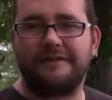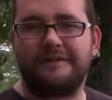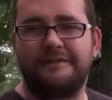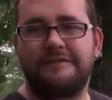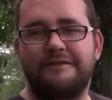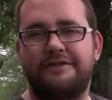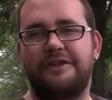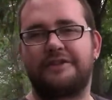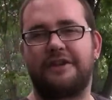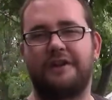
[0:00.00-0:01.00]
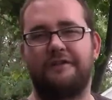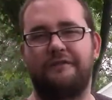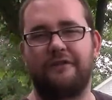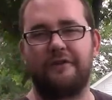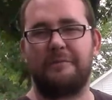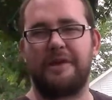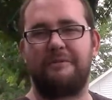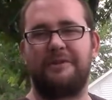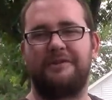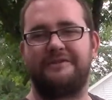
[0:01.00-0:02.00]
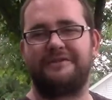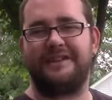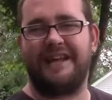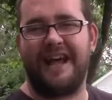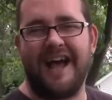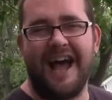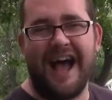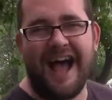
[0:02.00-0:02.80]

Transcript: the way it should Shit's be. Shit's on your floor, maybe. no, not